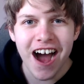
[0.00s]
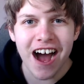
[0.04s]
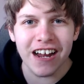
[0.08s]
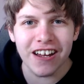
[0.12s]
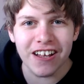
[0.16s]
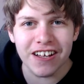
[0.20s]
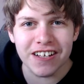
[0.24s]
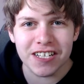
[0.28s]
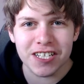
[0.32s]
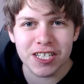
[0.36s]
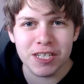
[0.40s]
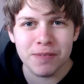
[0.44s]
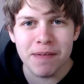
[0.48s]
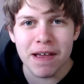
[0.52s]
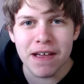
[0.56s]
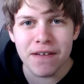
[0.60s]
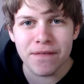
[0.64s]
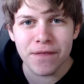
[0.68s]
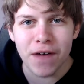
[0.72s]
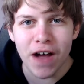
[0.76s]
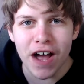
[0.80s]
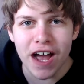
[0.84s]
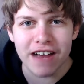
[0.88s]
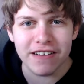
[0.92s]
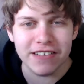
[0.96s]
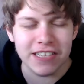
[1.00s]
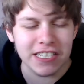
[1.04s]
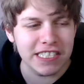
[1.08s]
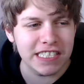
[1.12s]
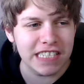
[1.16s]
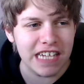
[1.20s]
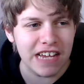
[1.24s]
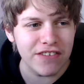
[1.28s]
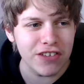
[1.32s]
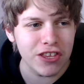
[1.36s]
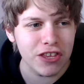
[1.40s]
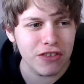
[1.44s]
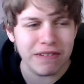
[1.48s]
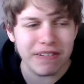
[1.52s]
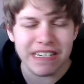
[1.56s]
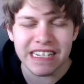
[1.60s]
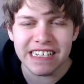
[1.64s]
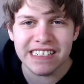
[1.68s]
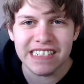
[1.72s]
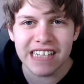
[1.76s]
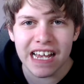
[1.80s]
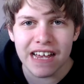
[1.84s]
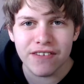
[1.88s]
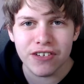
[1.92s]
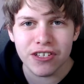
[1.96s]
I like the Spitfire and the
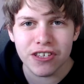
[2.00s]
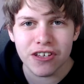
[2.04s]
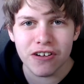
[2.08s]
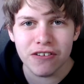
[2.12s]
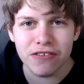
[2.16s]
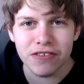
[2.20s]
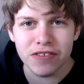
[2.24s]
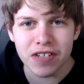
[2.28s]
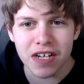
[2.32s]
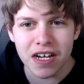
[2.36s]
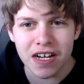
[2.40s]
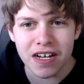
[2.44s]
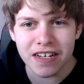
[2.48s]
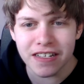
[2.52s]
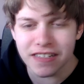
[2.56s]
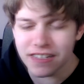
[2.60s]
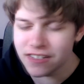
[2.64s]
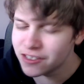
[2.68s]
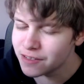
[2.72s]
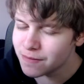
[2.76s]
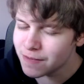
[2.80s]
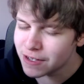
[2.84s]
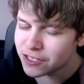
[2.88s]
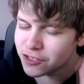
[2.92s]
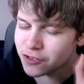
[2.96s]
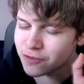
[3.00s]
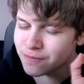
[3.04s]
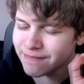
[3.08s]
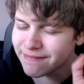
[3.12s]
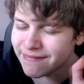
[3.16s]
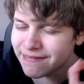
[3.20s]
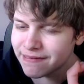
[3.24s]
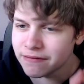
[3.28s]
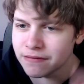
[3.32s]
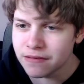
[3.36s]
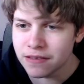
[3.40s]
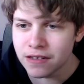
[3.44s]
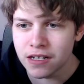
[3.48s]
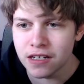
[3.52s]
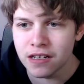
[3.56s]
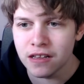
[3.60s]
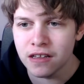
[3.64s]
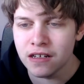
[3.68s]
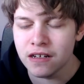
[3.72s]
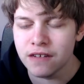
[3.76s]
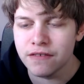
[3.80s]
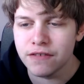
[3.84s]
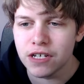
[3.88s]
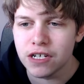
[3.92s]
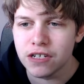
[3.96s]
737, those are my two. I
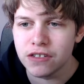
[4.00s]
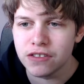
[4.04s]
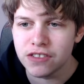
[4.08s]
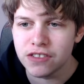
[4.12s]
love those